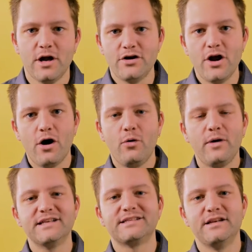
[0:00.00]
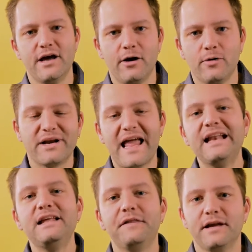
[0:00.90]
No is a no. But
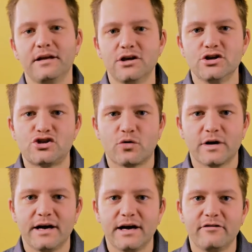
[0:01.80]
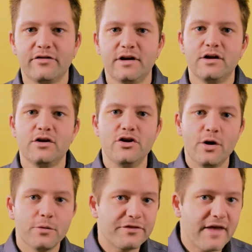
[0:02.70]
anything short of
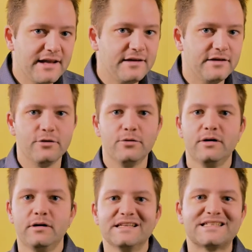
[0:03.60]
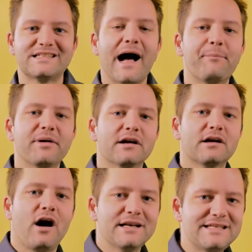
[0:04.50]
no thank you, stop
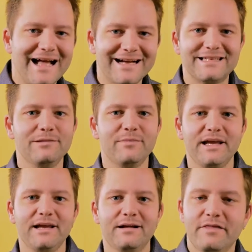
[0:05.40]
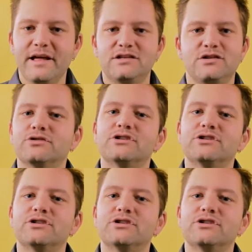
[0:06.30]
contacting me, then it's your